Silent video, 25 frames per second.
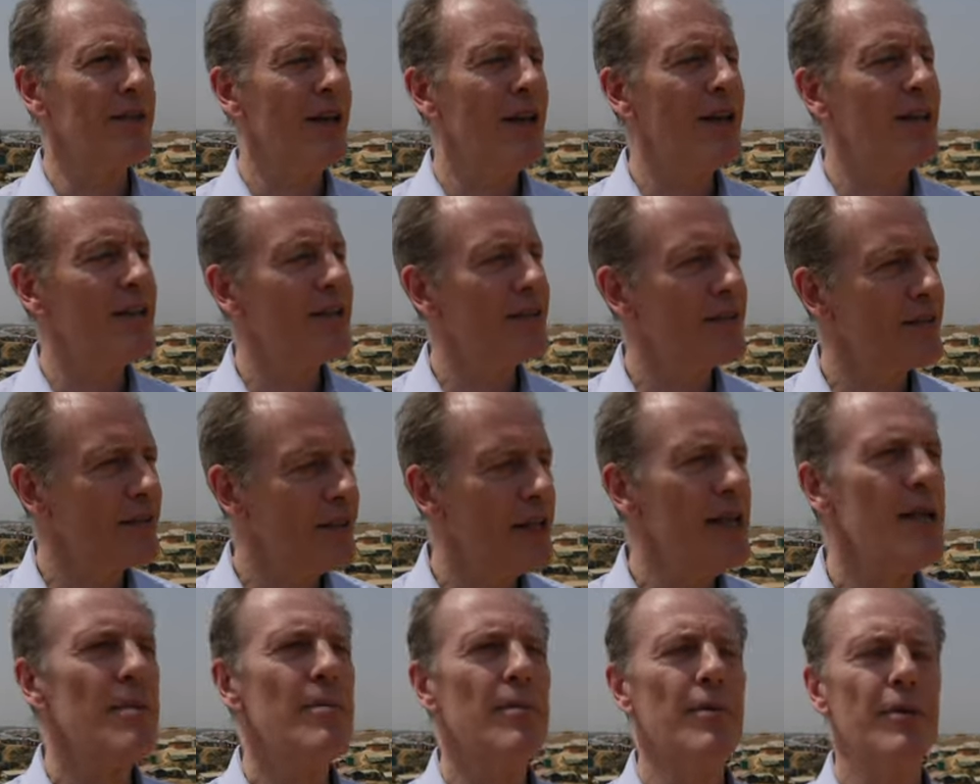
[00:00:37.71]
it
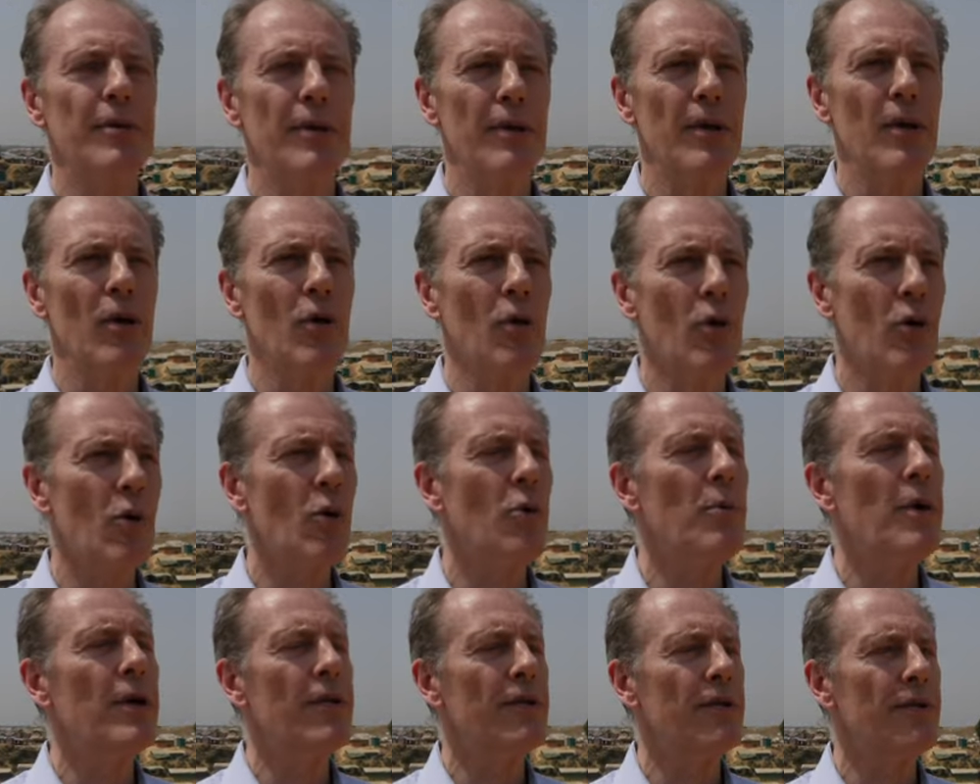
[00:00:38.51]
seems,
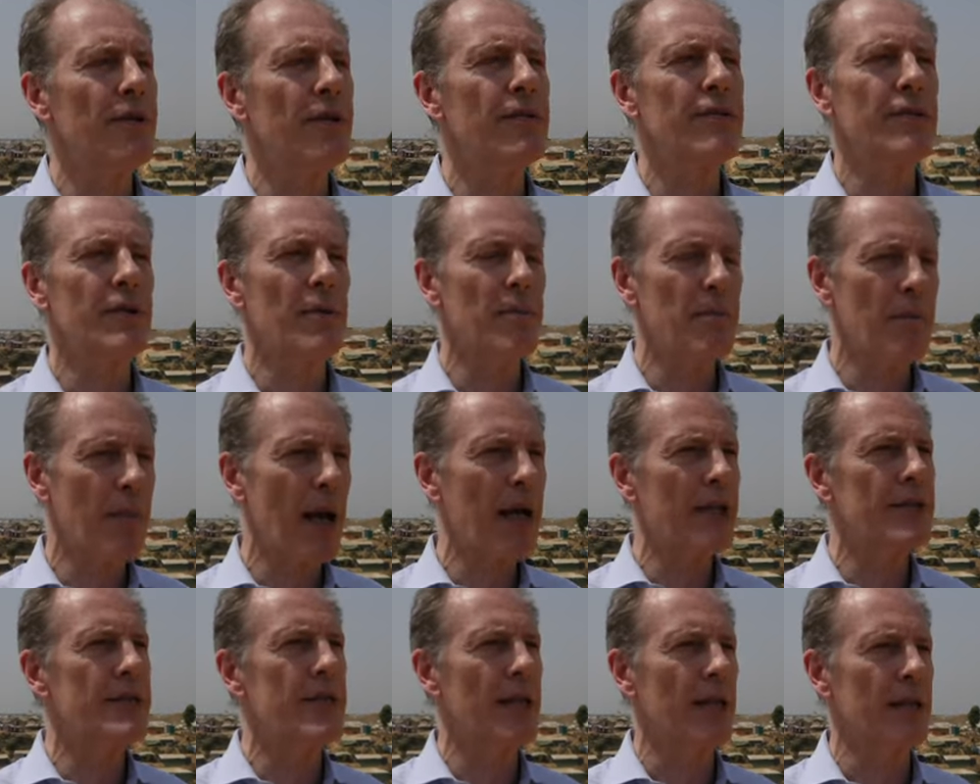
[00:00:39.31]
almost
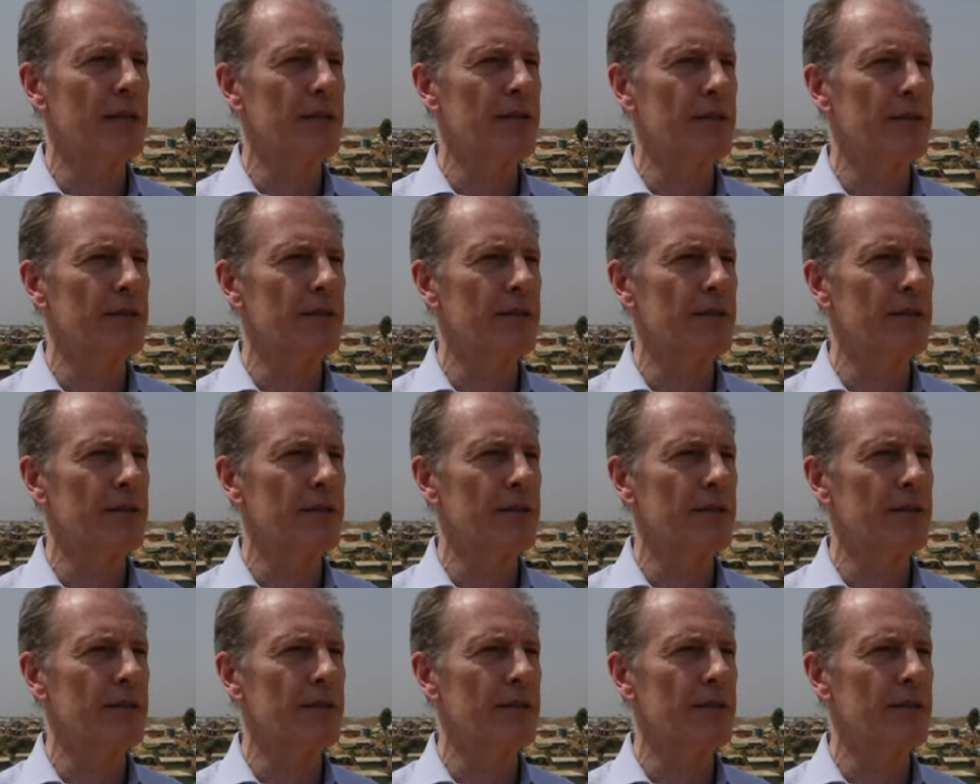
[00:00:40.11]
systematic